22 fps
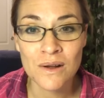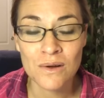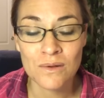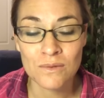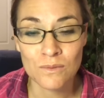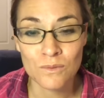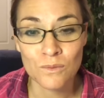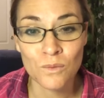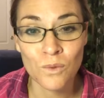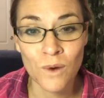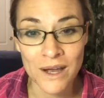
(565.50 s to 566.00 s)

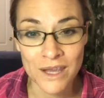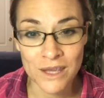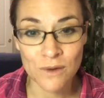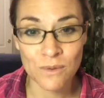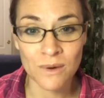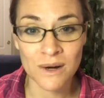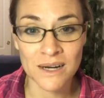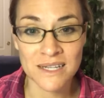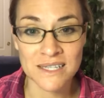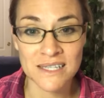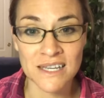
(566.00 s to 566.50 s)
what you
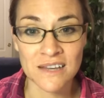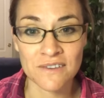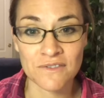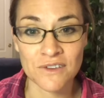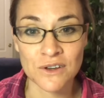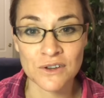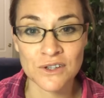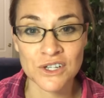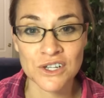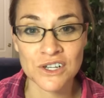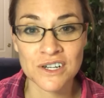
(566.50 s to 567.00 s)
want to see
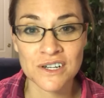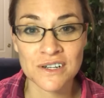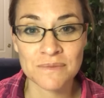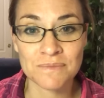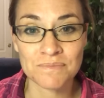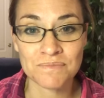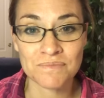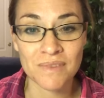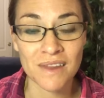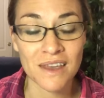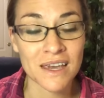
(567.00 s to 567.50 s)
featured
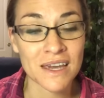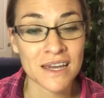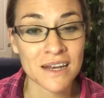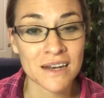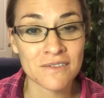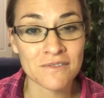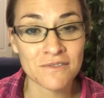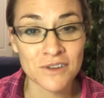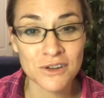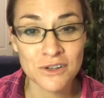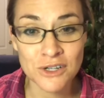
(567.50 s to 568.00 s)
in
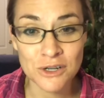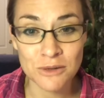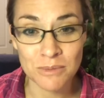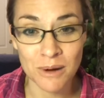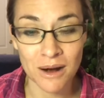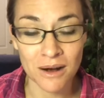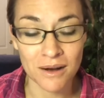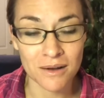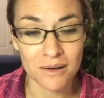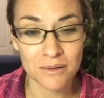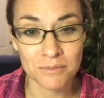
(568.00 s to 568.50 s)
future
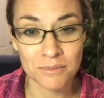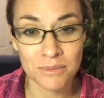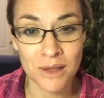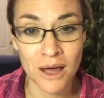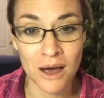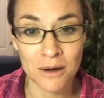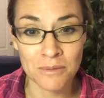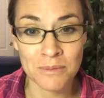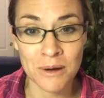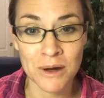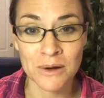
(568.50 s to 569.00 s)

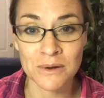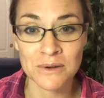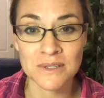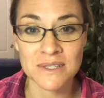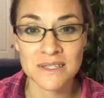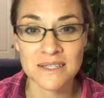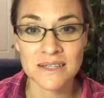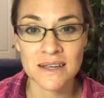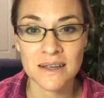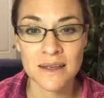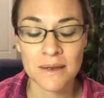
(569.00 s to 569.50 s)
blog
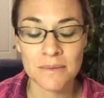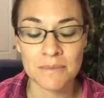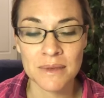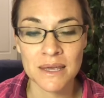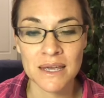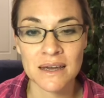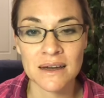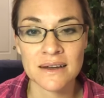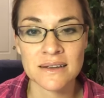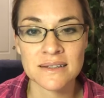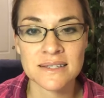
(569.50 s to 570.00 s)
posts.
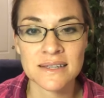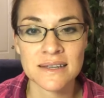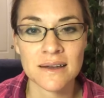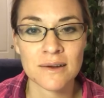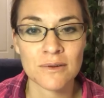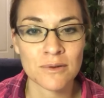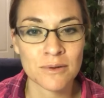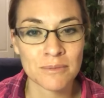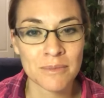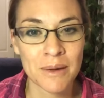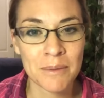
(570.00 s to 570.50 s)
Because
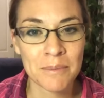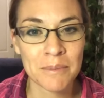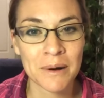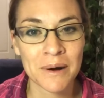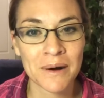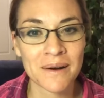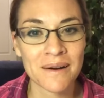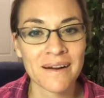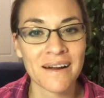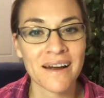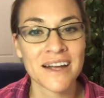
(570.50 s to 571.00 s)

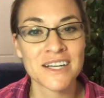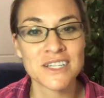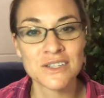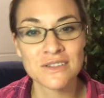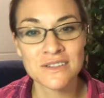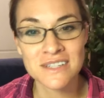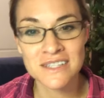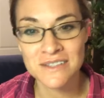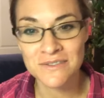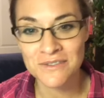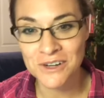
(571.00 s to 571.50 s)
remember, I do
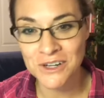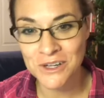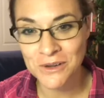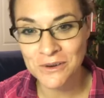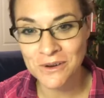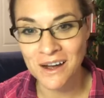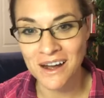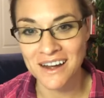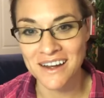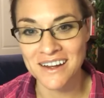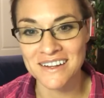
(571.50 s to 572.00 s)
this for you
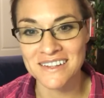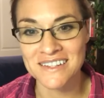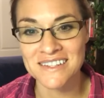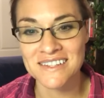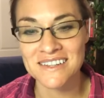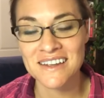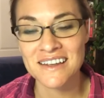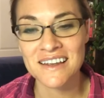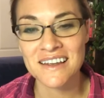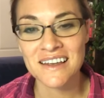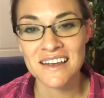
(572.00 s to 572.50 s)
guys.
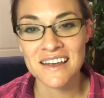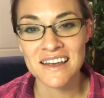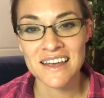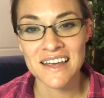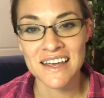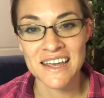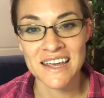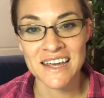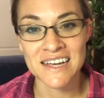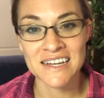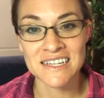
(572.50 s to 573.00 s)

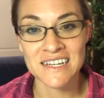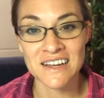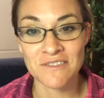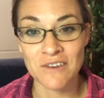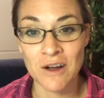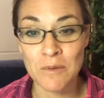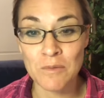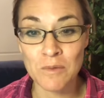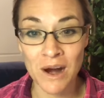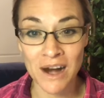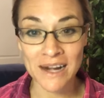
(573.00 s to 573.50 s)
And if
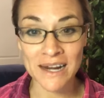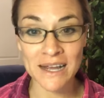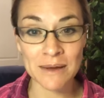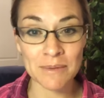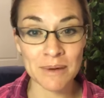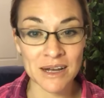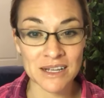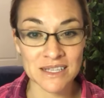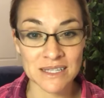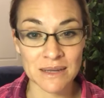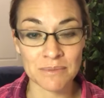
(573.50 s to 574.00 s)
I'm writing
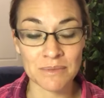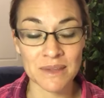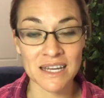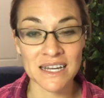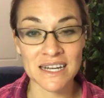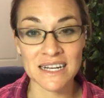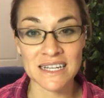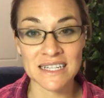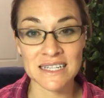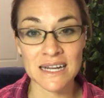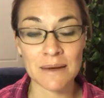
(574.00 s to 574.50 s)
about something
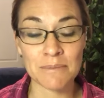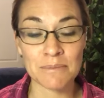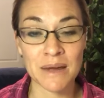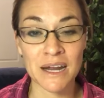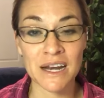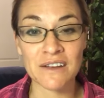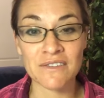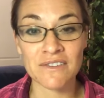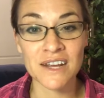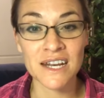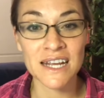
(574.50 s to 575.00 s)
and it's not
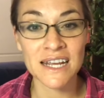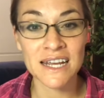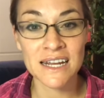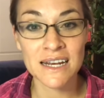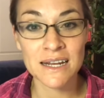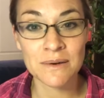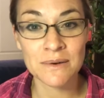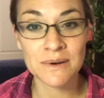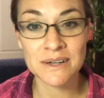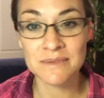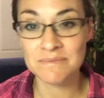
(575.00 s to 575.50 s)
benefiting
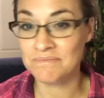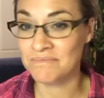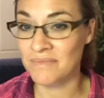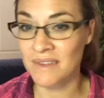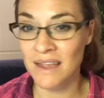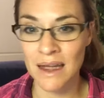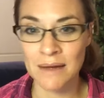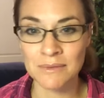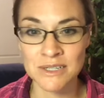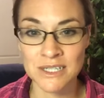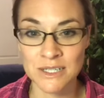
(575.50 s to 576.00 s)
anyone,
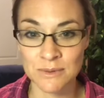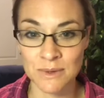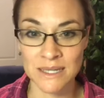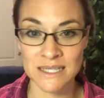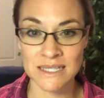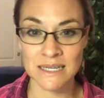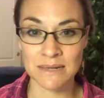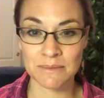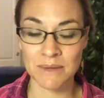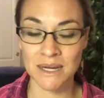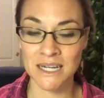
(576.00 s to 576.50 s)
I'm just
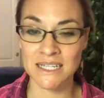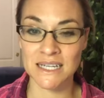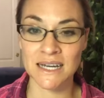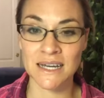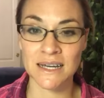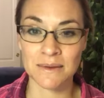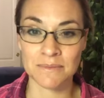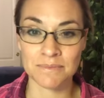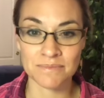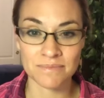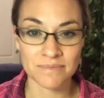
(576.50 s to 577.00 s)
wasting my
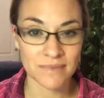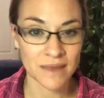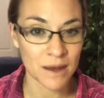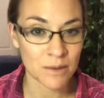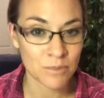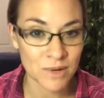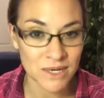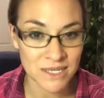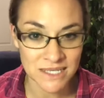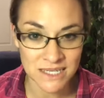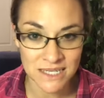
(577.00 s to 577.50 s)
time. I'm
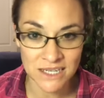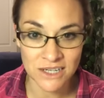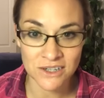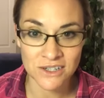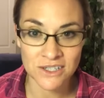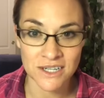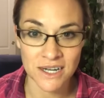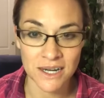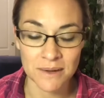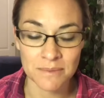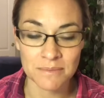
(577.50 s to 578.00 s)
wasting your
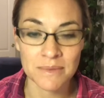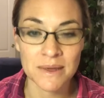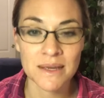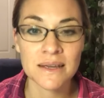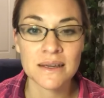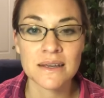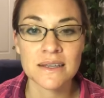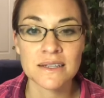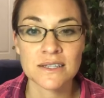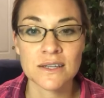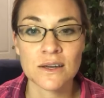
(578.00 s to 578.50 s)
time.
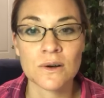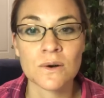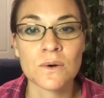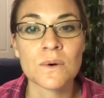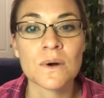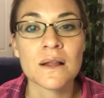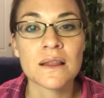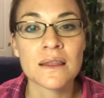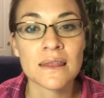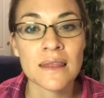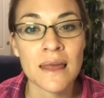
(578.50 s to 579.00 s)
So
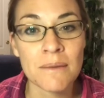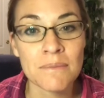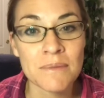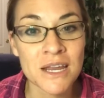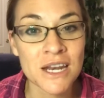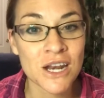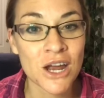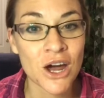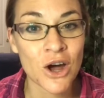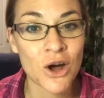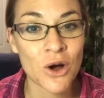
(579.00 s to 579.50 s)
let me
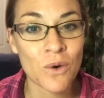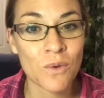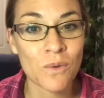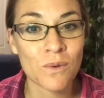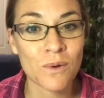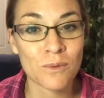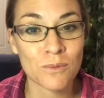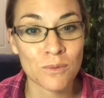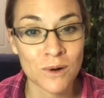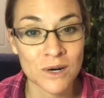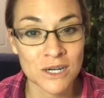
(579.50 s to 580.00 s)
know
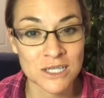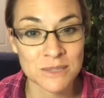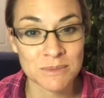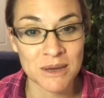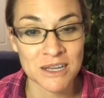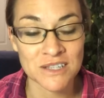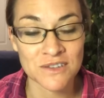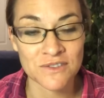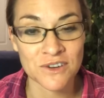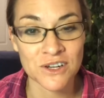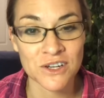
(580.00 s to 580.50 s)
what works
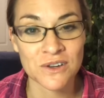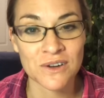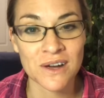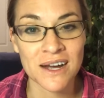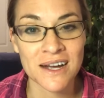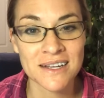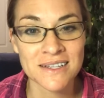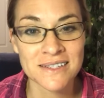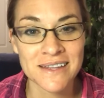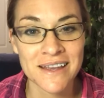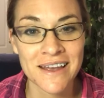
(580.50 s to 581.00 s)
best for you
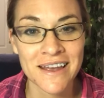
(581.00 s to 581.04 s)
guys,